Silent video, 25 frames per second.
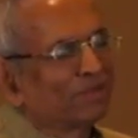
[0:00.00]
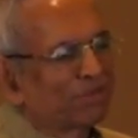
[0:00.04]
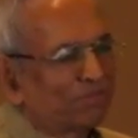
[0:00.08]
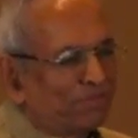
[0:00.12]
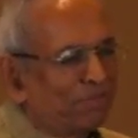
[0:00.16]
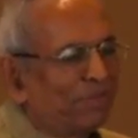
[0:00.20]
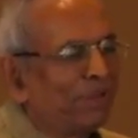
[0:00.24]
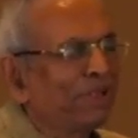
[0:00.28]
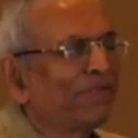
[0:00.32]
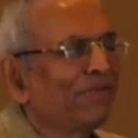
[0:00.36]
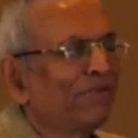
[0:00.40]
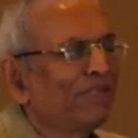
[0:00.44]

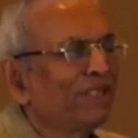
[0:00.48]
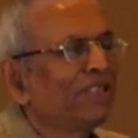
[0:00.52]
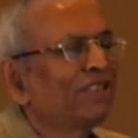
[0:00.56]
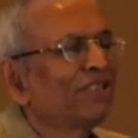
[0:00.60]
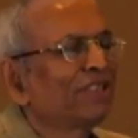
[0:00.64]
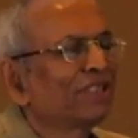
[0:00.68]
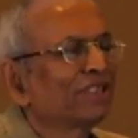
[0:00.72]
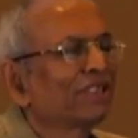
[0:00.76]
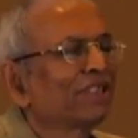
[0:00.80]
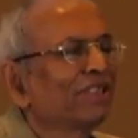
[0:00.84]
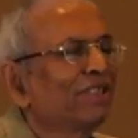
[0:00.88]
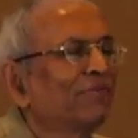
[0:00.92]
between
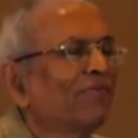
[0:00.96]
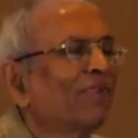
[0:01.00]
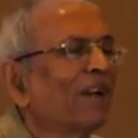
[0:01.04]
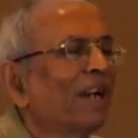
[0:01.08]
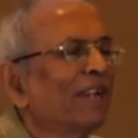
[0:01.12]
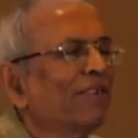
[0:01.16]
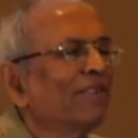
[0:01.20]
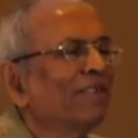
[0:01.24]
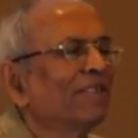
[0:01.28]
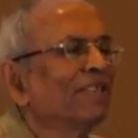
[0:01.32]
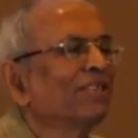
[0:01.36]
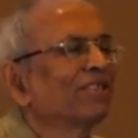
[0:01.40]

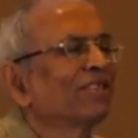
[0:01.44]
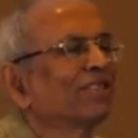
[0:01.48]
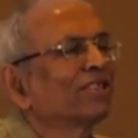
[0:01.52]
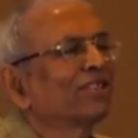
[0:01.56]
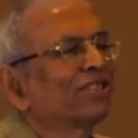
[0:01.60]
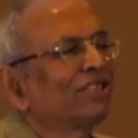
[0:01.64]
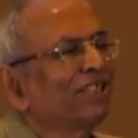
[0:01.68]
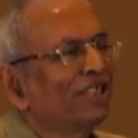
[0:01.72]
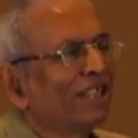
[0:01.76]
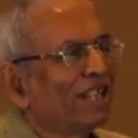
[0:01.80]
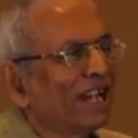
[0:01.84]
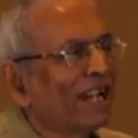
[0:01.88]
65 and
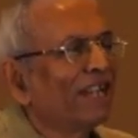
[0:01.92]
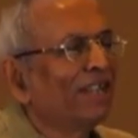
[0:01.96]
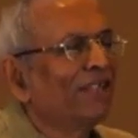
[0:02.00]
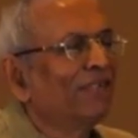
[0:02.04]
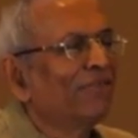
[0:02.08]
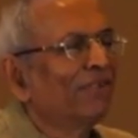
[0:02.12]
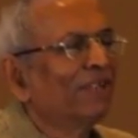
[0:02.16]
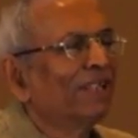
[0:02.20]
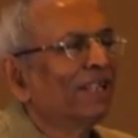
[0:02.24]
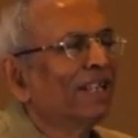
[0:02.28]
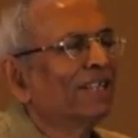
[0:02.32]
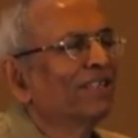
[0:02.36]

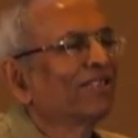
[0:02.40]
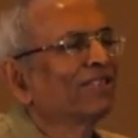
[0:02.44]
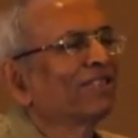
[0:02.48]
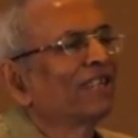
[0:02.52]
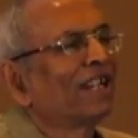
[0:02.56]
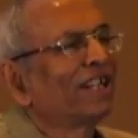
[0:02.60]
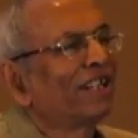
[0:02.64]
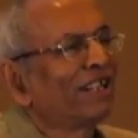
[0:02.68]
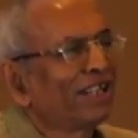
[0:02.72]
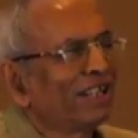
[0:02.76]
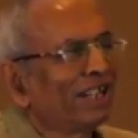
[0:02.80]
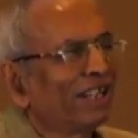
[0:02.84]
69 when I
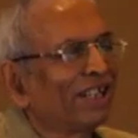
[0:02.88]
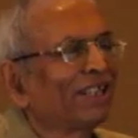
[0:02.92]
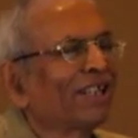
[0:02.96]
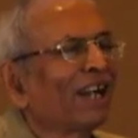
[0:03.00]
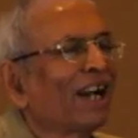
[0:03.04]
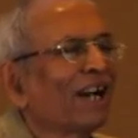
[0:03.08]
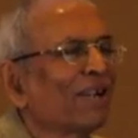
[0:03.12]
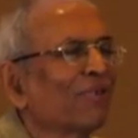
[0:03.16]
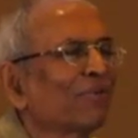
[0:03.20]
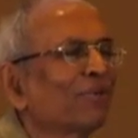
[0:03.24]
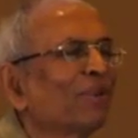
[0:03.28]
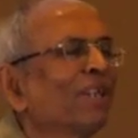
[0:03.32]
studied at
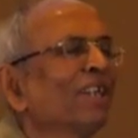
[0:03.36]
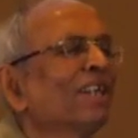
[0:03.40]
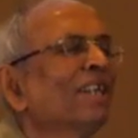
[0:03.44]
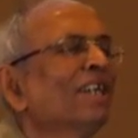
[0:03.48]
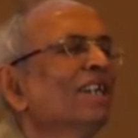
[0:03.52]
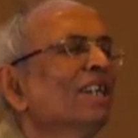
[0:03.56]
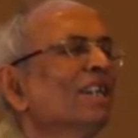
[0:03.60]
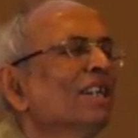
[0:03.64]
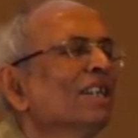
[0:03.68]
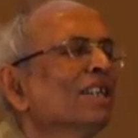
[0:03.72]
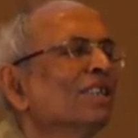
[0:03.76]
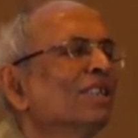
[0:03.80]
Harvard,
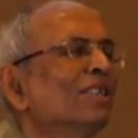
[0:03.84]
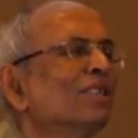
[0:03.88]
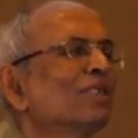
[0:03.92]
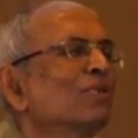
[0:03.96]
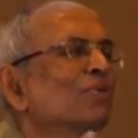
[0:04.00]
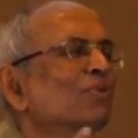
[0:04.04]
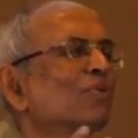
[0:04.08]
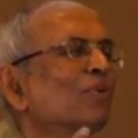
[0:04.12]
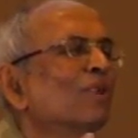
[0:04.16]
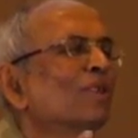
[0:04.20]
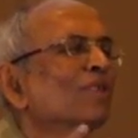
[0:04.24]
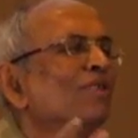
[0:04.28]

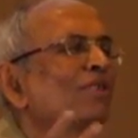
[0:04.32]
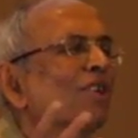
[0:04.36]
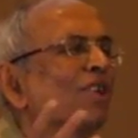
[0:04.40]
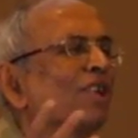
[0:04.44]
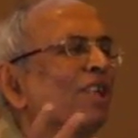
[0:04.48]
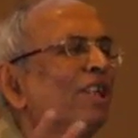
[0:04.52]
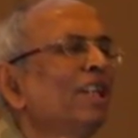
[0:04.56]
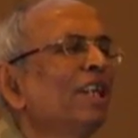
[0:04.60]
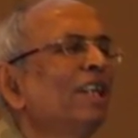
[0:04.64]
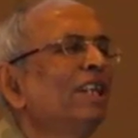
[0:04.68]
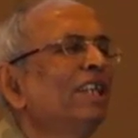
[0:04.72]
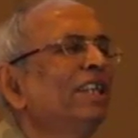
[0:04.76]
this was
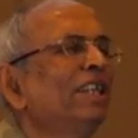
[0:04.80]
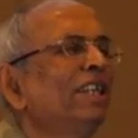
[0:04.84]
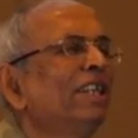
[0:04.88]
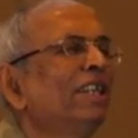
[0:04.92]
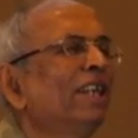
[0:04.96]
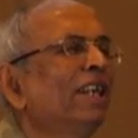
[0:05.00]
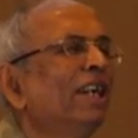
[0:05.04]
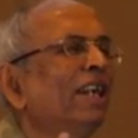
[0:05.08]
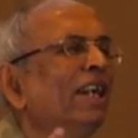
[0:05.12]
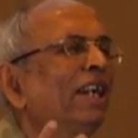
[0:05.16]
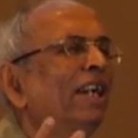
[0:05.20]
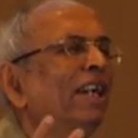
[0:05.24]

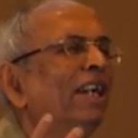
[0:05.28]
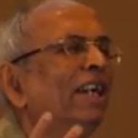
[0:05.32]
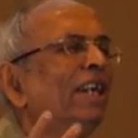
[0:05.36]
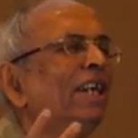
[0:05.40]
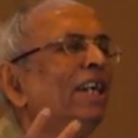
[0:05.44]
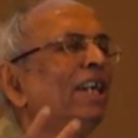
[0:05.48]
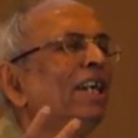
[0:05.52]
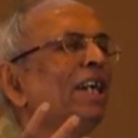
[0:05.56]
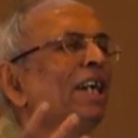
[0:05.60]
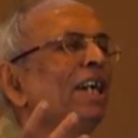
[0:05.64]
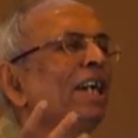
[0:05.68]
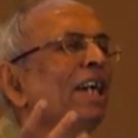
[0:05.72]
really a
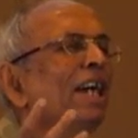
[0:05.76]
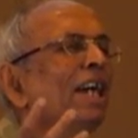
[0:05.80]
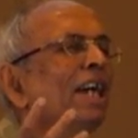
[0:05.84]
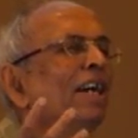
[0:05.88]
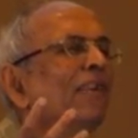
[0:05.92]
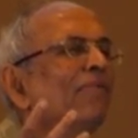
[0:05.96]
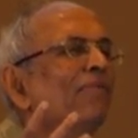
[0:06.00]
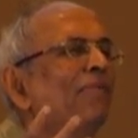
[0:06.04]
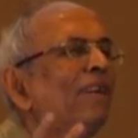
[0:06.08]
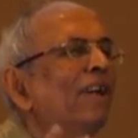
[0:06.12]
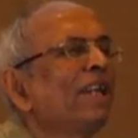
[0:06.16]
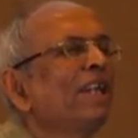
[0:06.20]

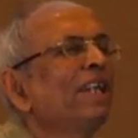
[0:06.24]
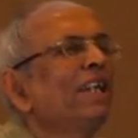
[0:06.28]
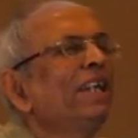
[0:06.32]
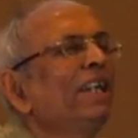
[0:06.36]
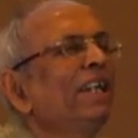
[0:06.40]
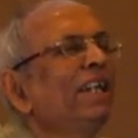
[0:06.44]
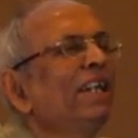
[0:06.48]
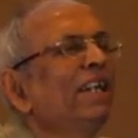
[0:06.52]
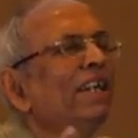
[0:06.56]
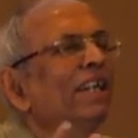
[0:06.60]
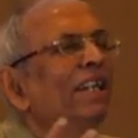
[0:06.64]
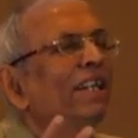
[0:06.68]

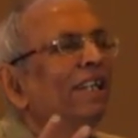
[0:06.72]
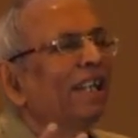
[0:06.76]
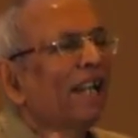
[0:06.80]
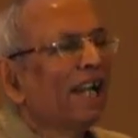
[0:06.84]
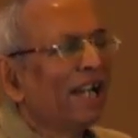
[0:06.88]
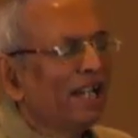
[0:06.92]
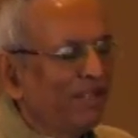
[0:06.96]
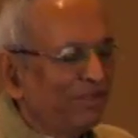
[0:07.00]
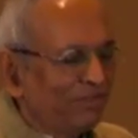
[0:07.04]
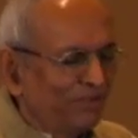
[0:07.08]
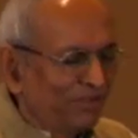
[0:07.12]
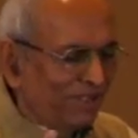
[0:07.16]
very
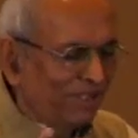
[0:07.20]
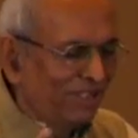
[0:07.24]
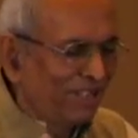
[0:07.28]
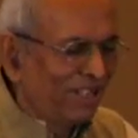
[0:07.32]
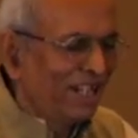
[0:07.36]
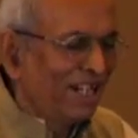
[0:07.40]
live